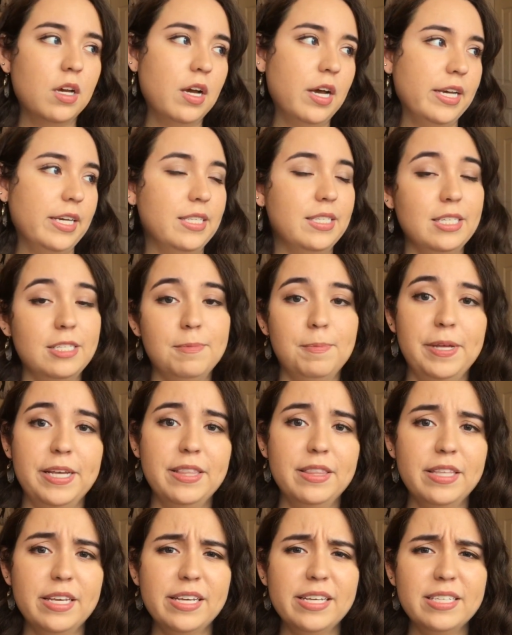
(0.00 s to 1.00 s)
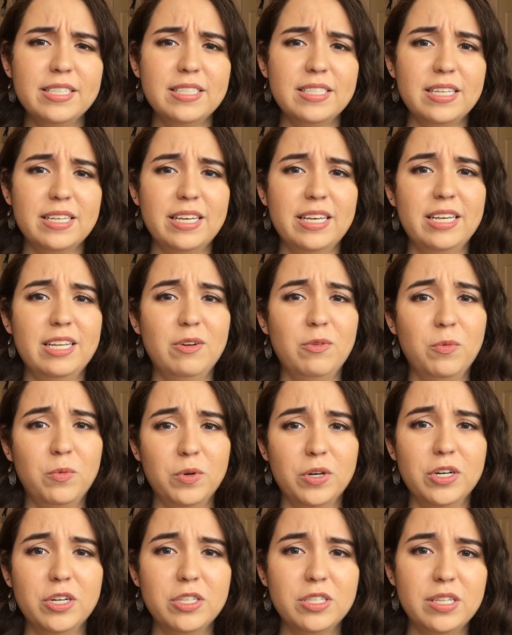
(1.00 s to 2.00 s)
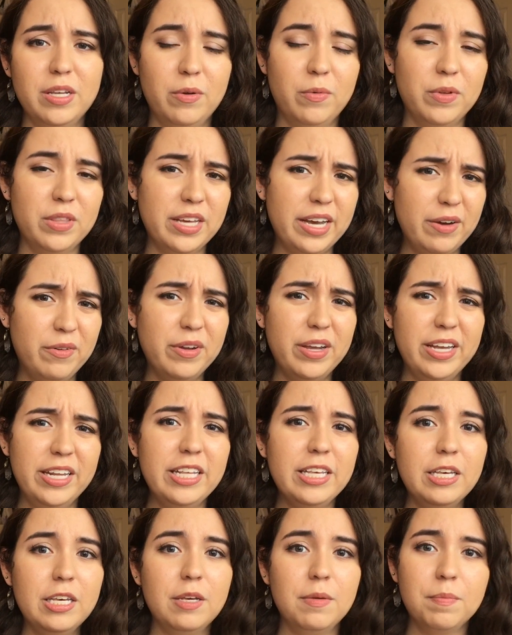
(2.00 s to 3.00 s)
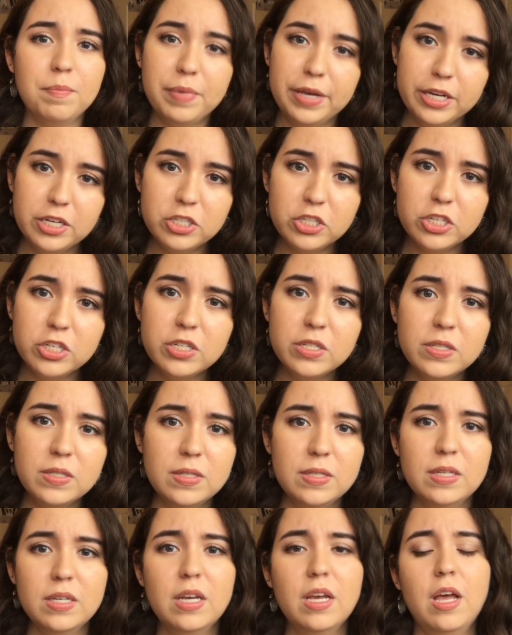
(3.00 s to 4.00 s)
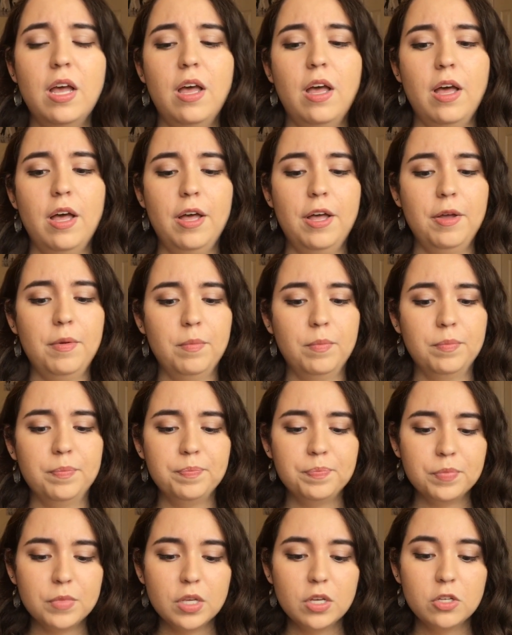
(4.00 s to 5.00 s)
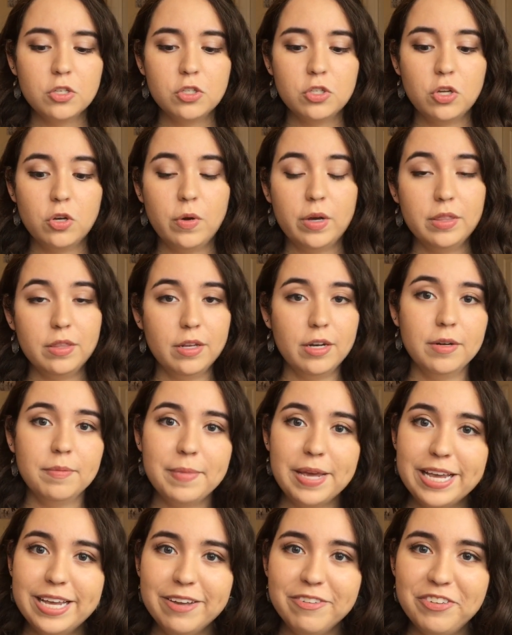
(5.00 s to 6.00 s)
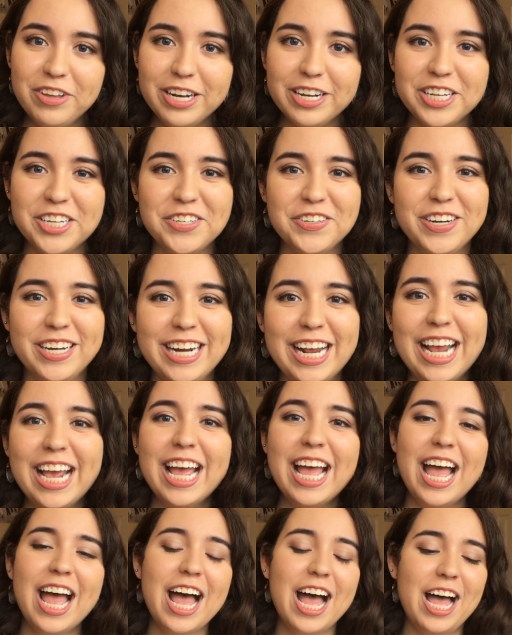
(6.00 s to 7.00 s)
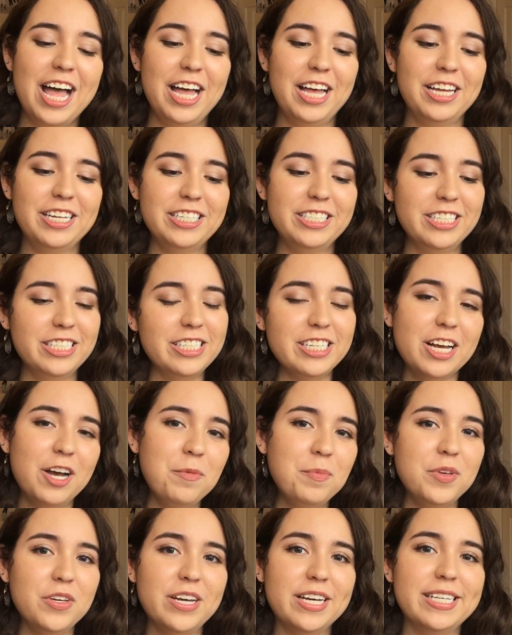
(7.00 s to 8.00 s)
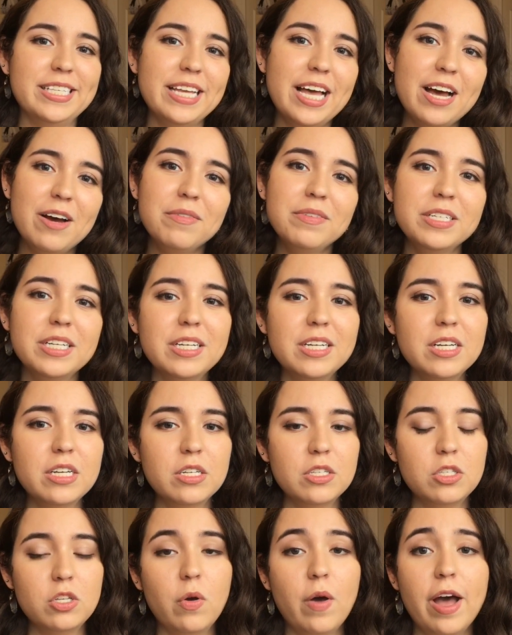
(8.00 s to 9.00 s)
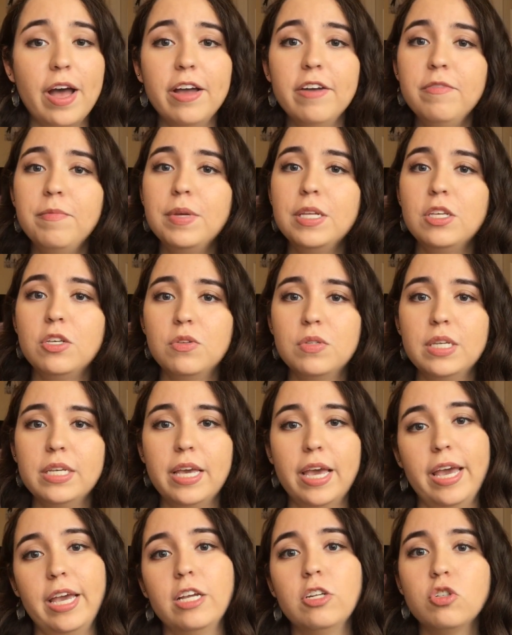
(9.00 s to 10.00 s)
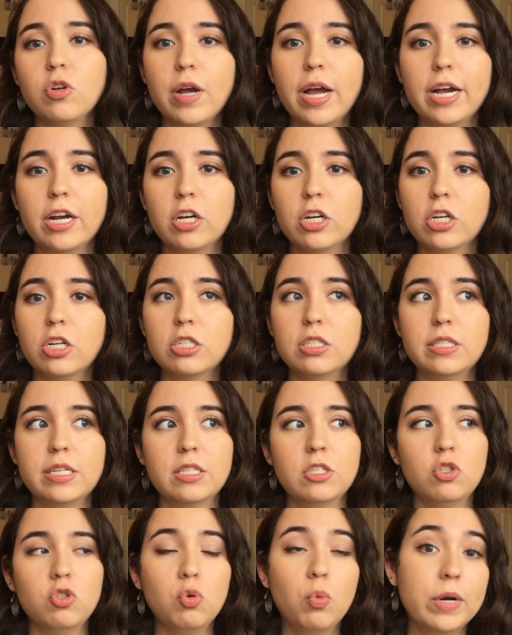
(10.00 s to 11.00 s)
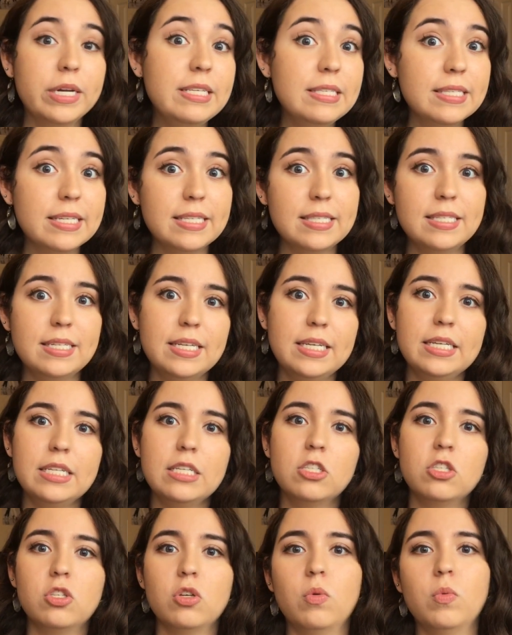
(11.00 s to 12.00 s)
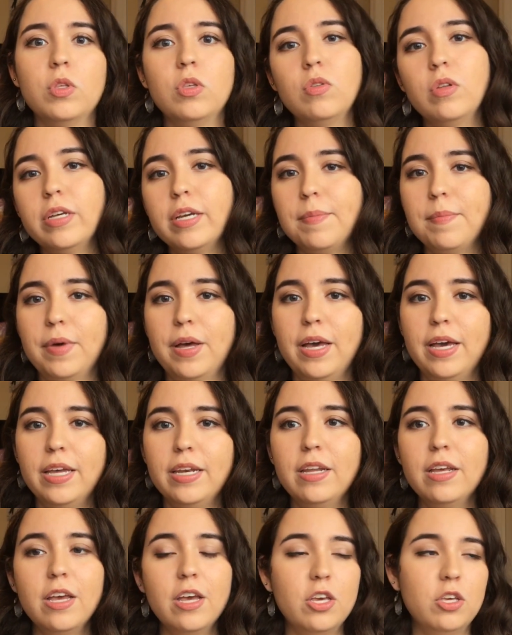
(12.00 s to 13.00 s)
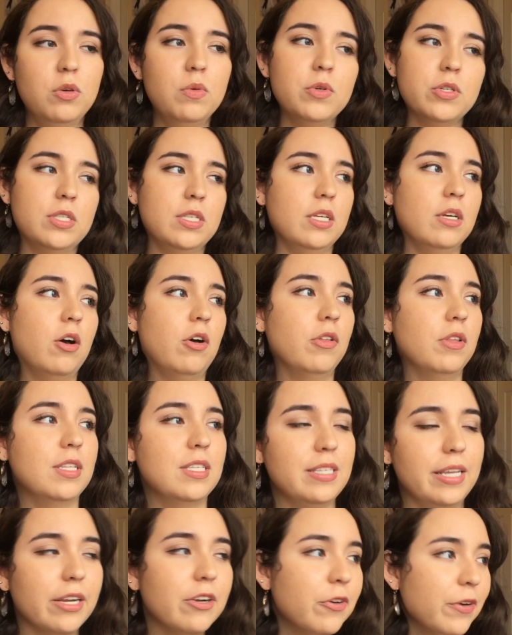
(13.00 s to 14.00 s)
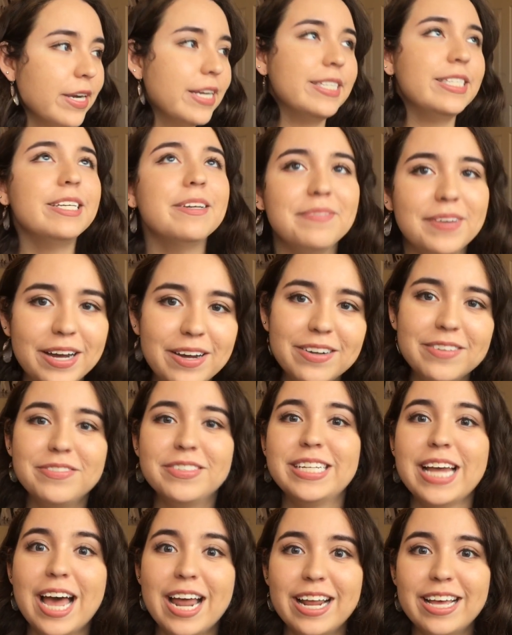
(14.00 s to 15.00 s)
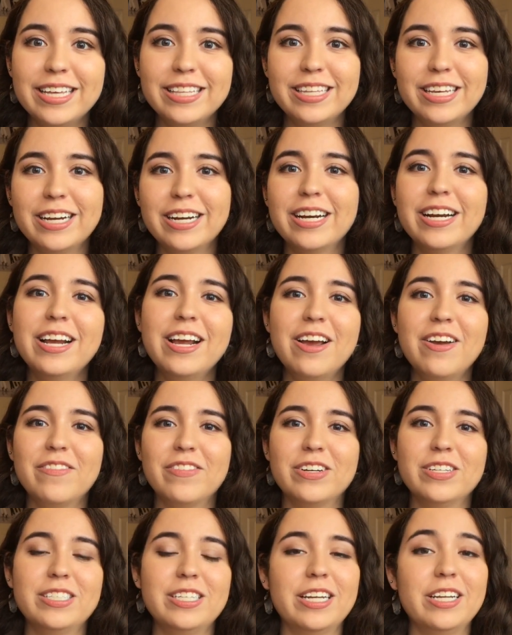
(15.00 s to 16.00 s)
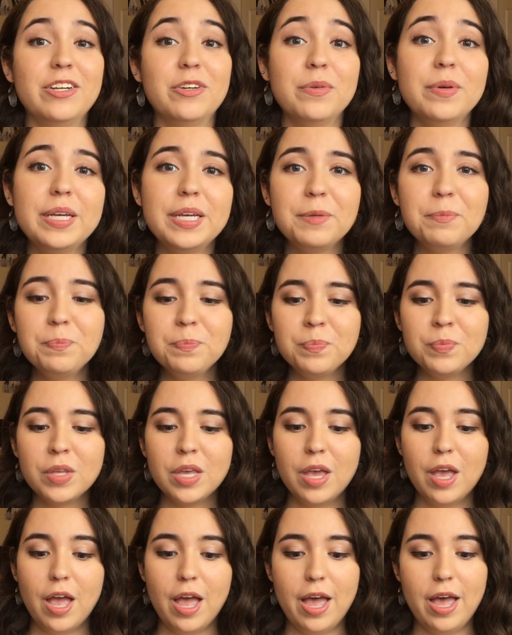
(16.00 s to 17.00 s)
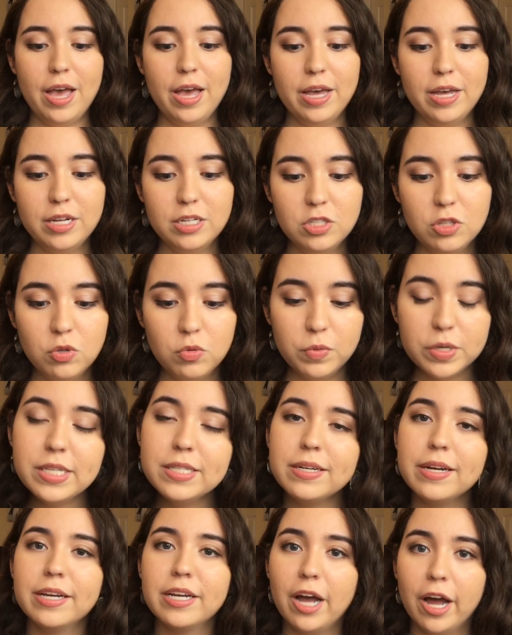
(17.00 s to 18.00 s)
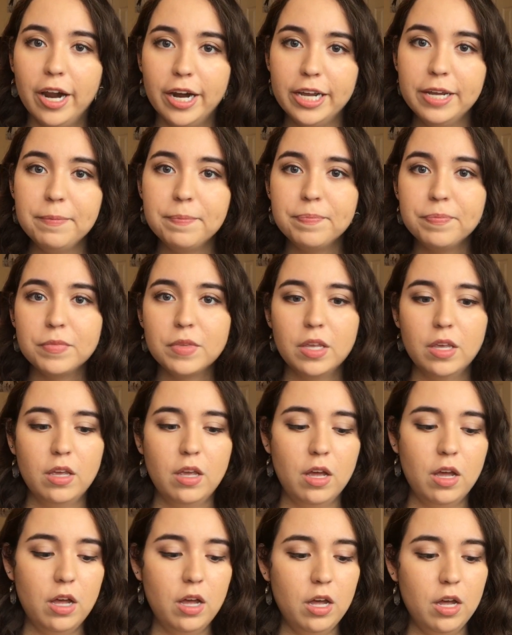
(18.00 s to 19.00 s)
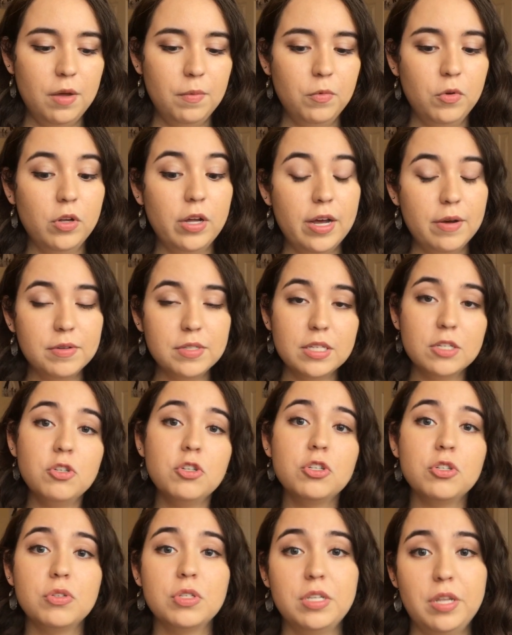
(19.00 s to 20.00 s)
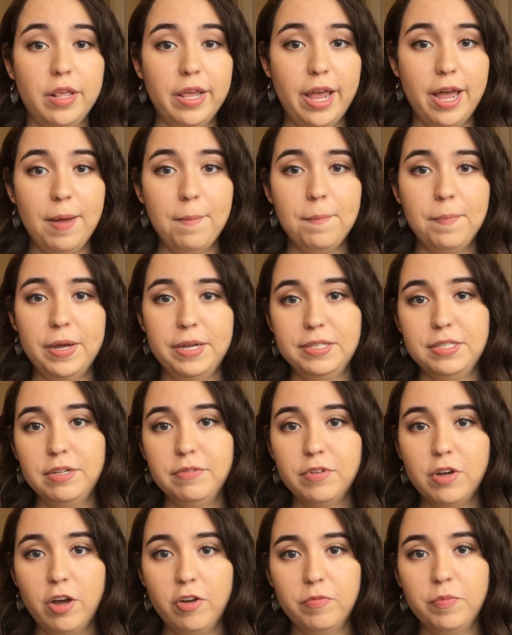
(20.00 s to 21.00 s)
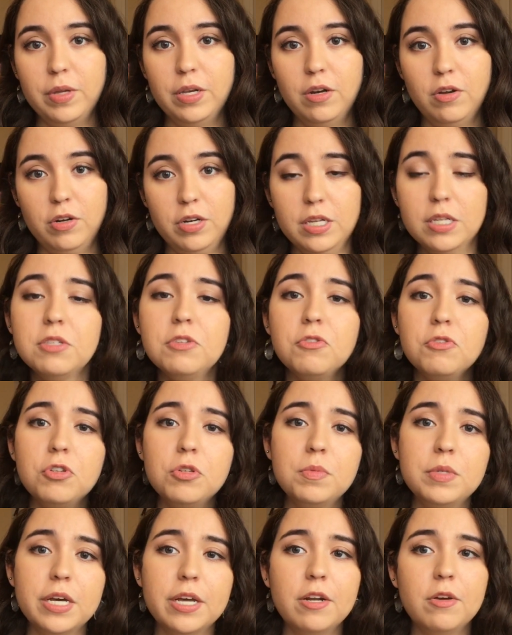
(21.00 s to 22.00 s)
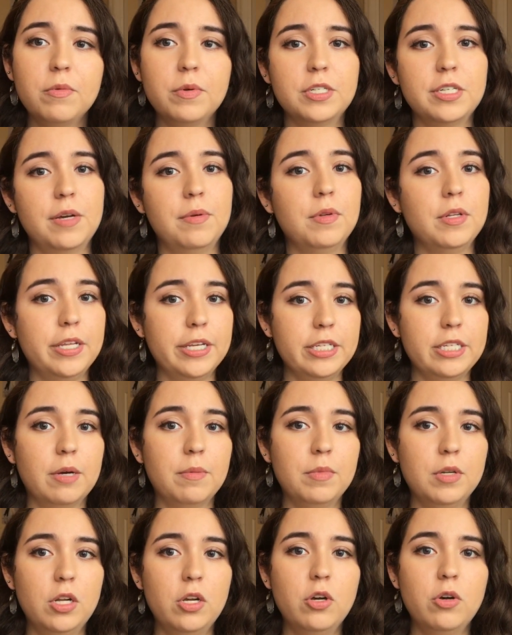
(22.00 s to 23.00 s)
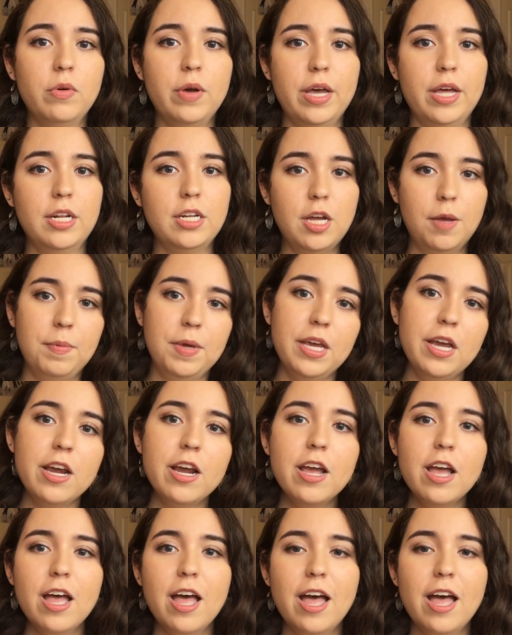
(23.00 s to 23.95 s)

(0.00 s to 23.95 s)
I guess, explain things in words like without any pictures. So I thought I'd make a video on it just to help you guys out. So I have been using ATracker since 2016. So when you look at mine, you will see all of this like crazy amount of data in there for studying Korean. And the reason I got it, well, I was introduced to the app by Steve Kaufman on his YouTube channel, which I will link down below and up here.